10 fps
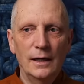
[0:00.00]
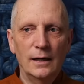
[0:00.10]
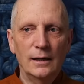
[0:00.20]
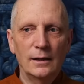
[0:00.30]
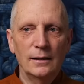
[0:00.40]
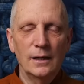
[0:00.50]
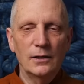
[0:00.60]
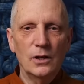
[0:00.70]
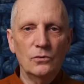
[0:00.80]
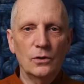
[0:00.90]
uh,
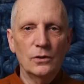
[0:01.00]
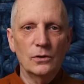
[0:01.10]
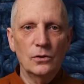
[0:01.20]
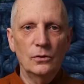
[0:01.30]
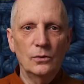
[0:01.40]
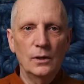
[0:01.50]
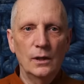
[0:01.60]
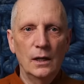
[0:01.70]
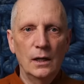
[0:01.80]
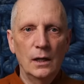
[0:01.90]
etc. So
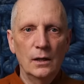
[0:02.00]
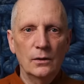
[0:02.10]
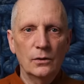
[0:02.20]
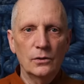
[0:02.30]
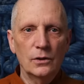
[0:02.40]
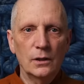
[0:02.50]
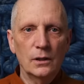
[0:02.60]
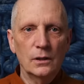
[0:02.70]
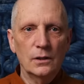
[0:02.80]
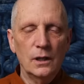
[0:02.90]
there's a
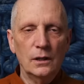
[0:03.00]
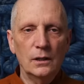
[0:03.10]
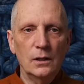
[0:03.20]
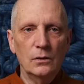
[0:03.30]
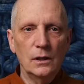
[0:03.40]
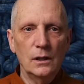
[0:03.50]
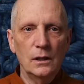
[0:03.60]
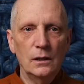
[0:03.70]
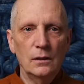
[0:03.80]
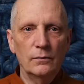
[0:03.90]
uh,
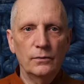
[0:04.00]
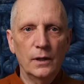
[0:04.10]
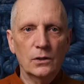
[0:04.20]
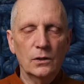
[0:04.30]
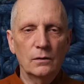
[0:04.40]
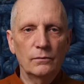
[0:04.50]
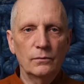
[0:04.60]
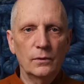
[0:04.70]
secondary effects of,